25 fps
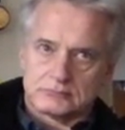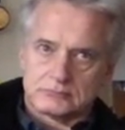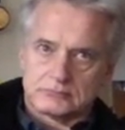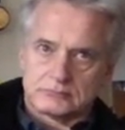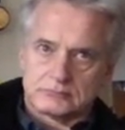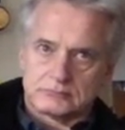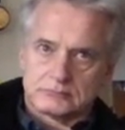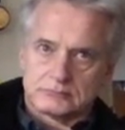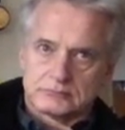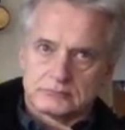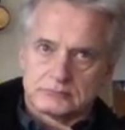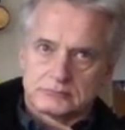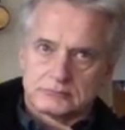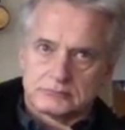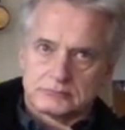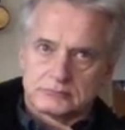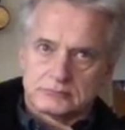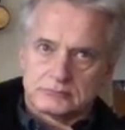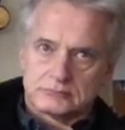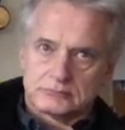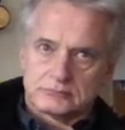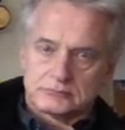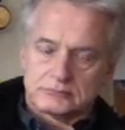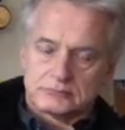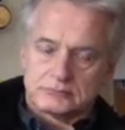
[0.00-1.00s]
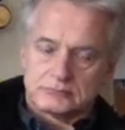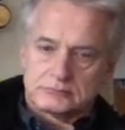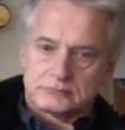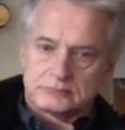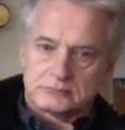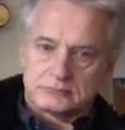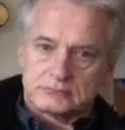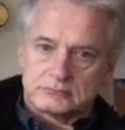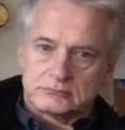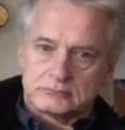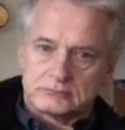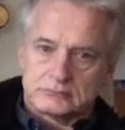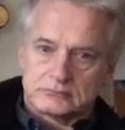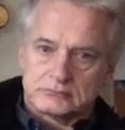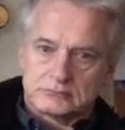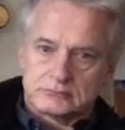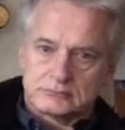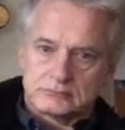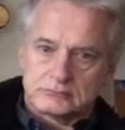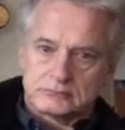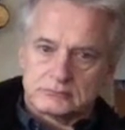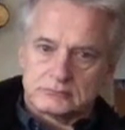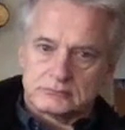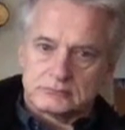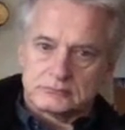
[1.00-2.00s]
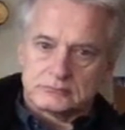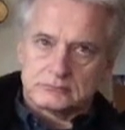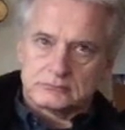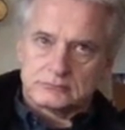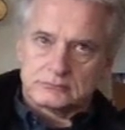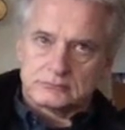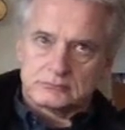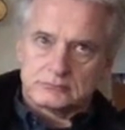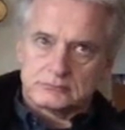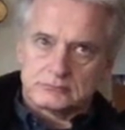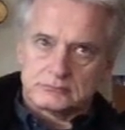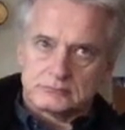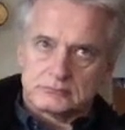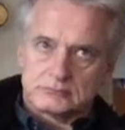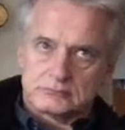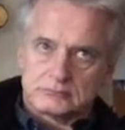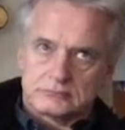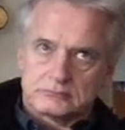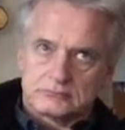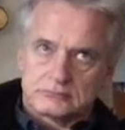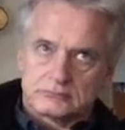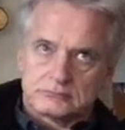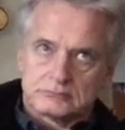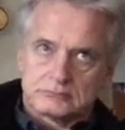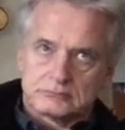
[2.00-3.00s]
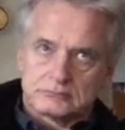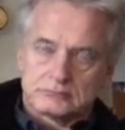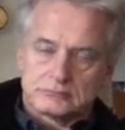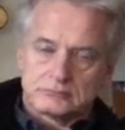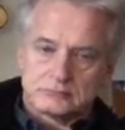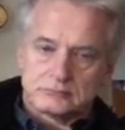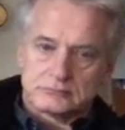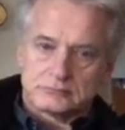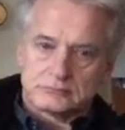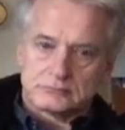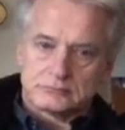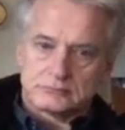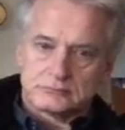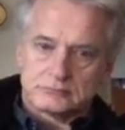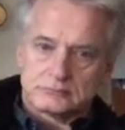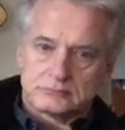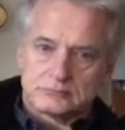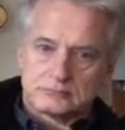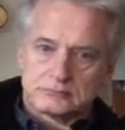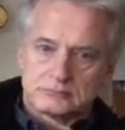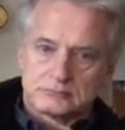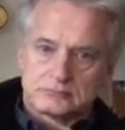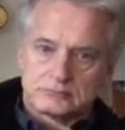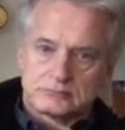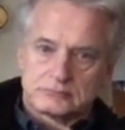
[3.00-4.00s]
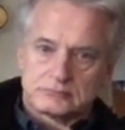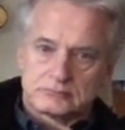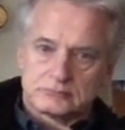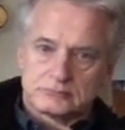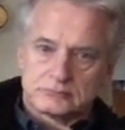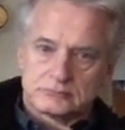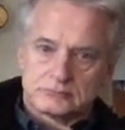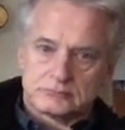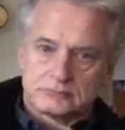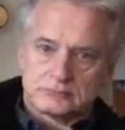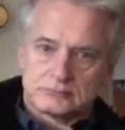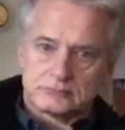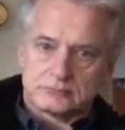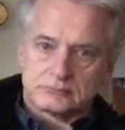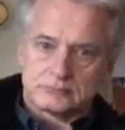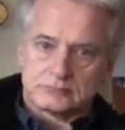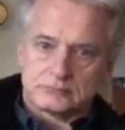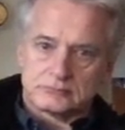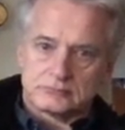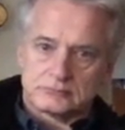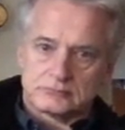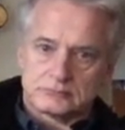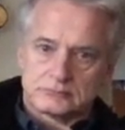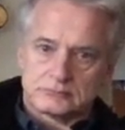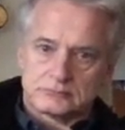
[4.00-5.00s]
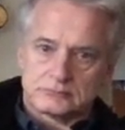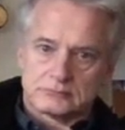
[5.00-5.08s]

This person isn't speaking.